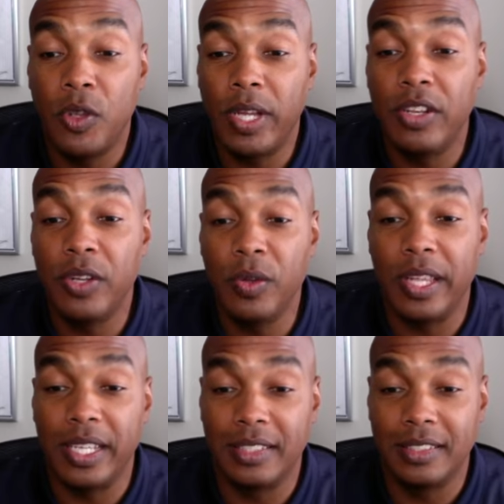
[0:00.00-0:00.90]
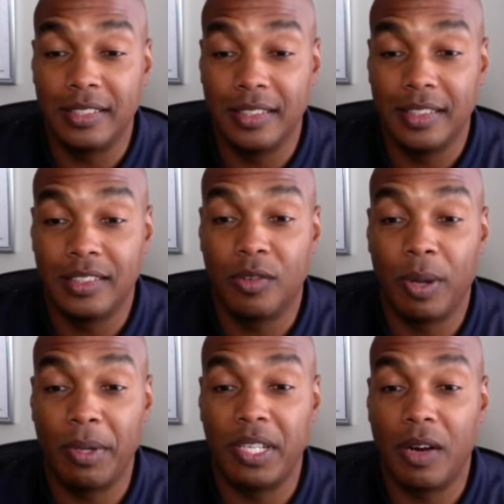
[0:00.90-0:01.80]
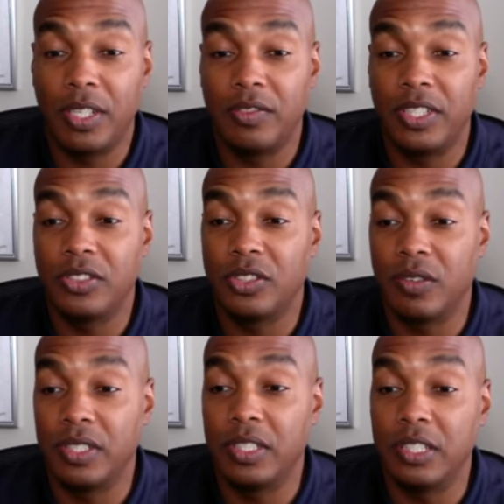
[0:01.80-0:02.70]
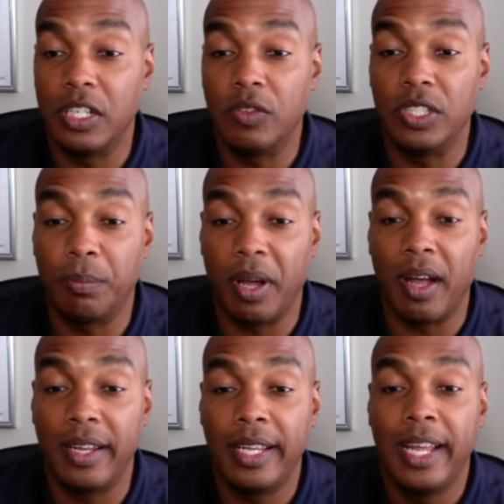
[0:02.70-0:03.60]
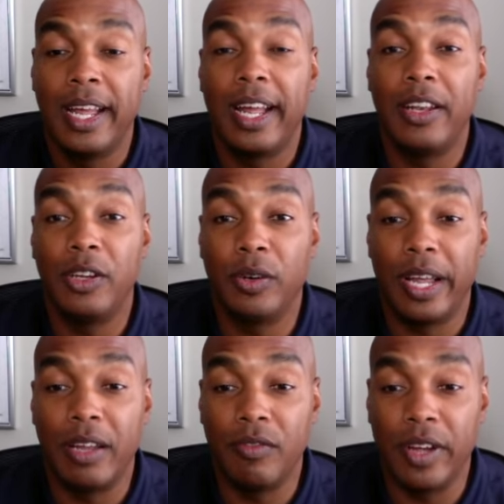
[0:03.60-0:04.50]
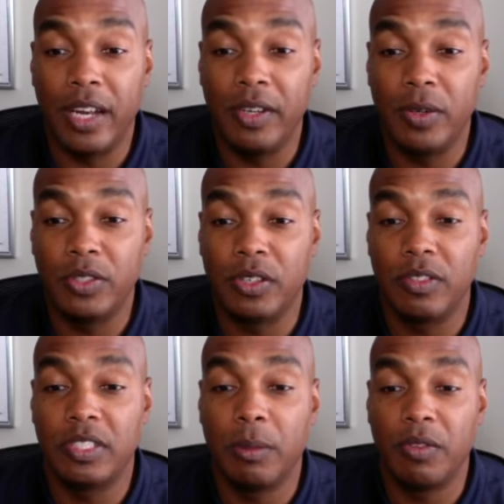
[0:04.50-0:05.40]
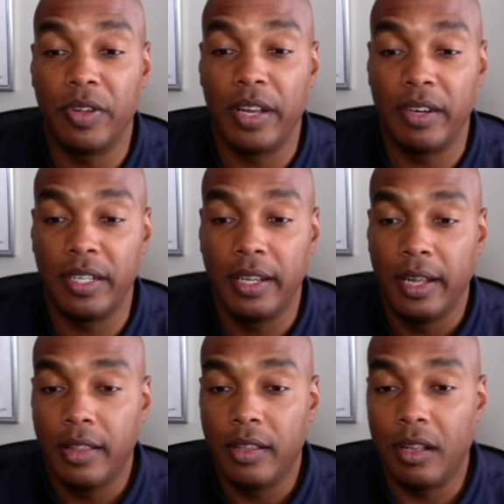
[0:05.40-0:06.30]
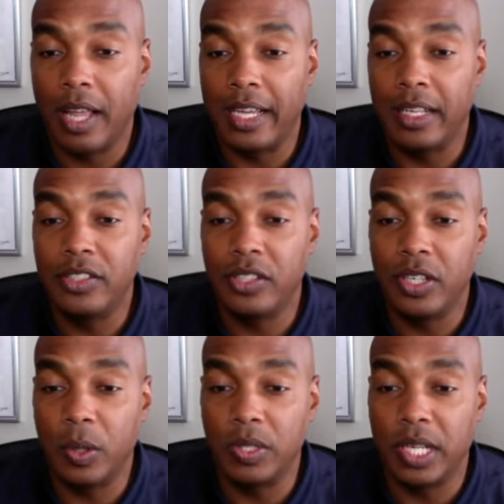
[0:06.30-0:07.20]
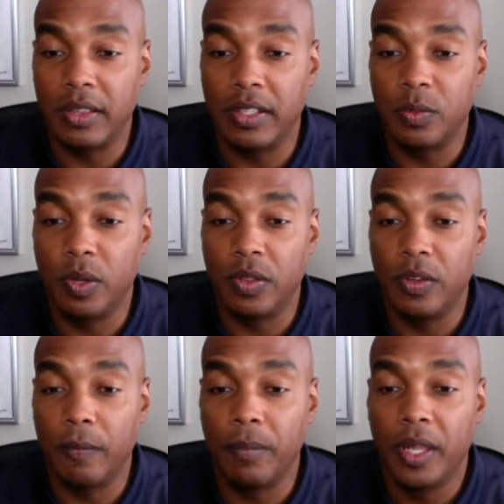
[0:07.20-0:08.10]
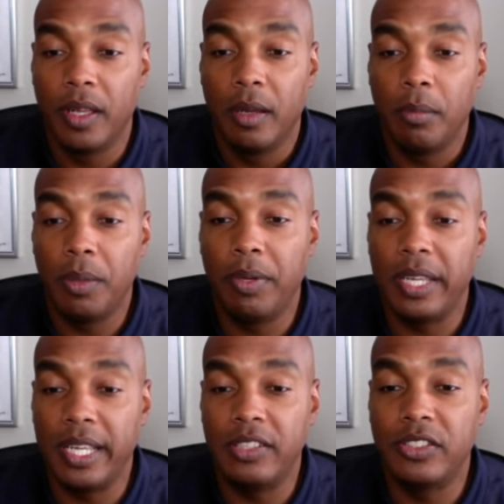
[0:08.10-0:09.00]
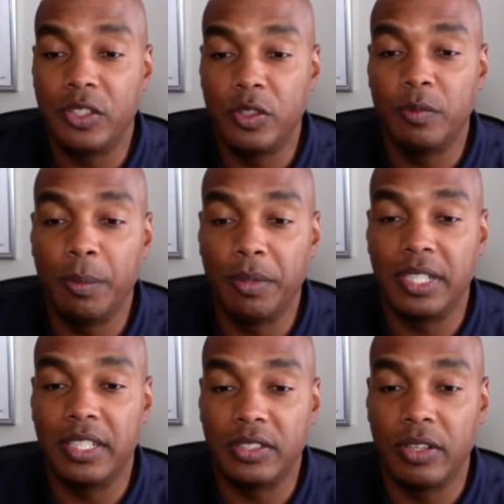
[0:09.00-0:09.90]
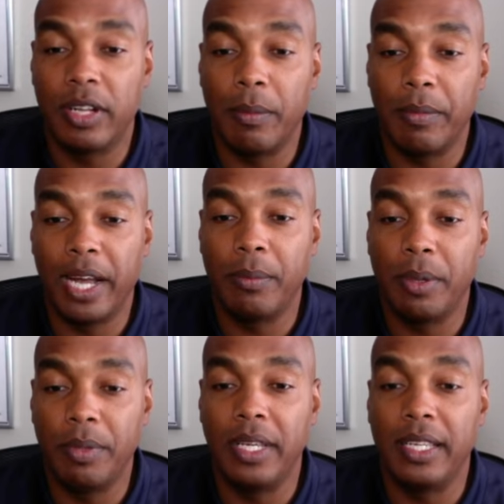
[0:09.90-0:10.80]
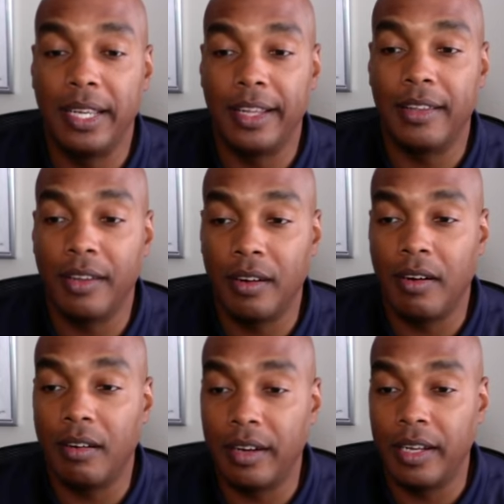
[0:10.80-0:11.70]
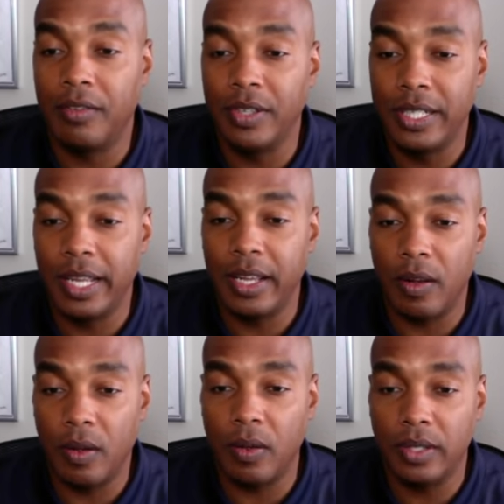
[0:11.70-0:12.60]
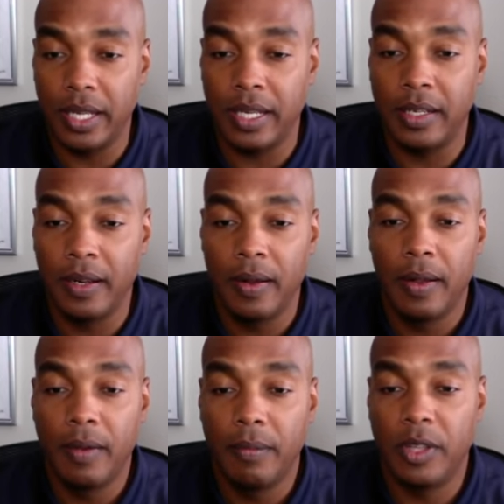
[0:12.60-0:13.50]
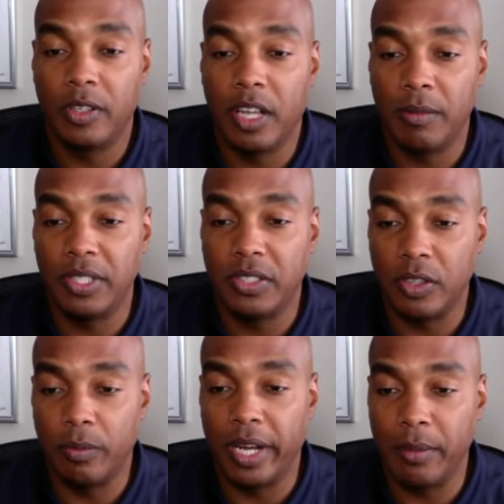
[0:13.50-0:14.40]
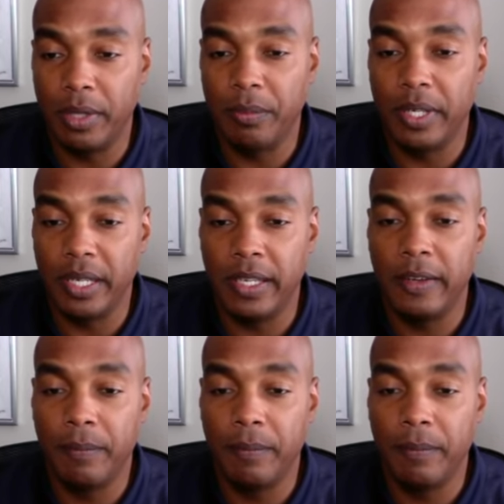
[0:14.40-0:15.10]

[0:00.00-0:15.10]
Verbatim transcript: you can do this, ceramic tile restoration services, and you respond and you're a veteran or a service disabled veteran, they're likely to negotiate this with you. PPE suits. People say they're still not buying PPE. Yeah, they are. Every day, all day, their government's still buying PPE.